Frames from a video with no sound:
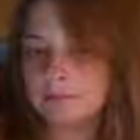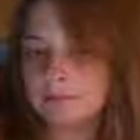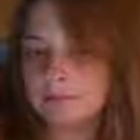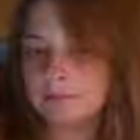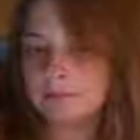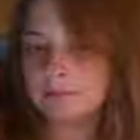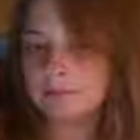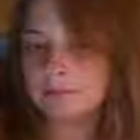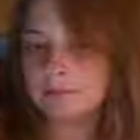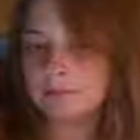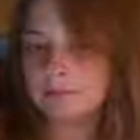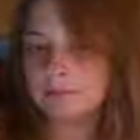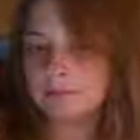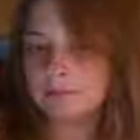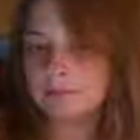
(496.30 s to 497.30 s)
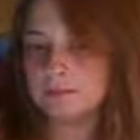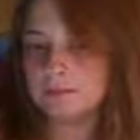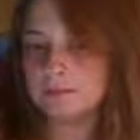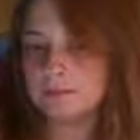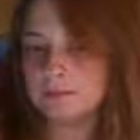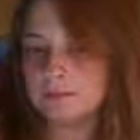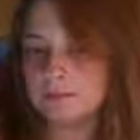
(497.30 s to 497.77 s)

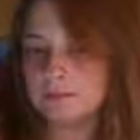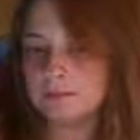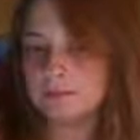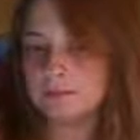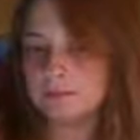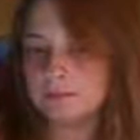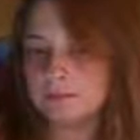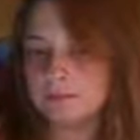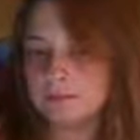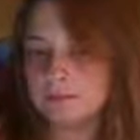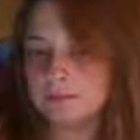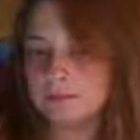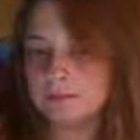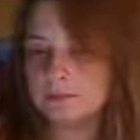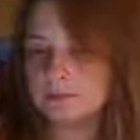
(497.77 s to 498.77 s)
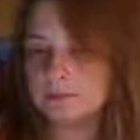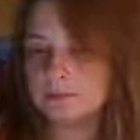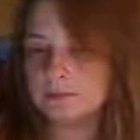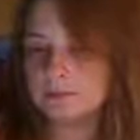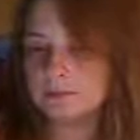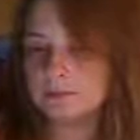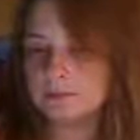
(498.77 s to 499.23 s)

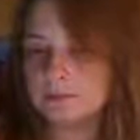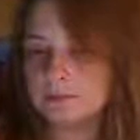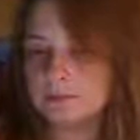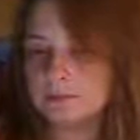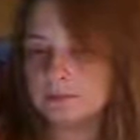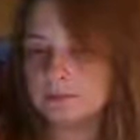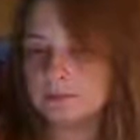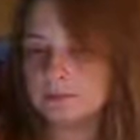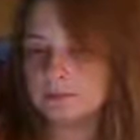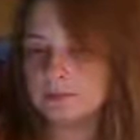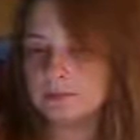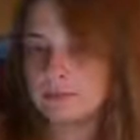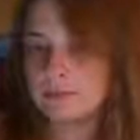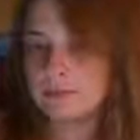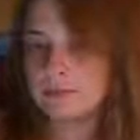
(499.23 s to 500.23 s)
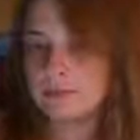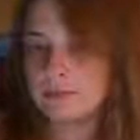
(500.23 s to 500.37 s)
(silence)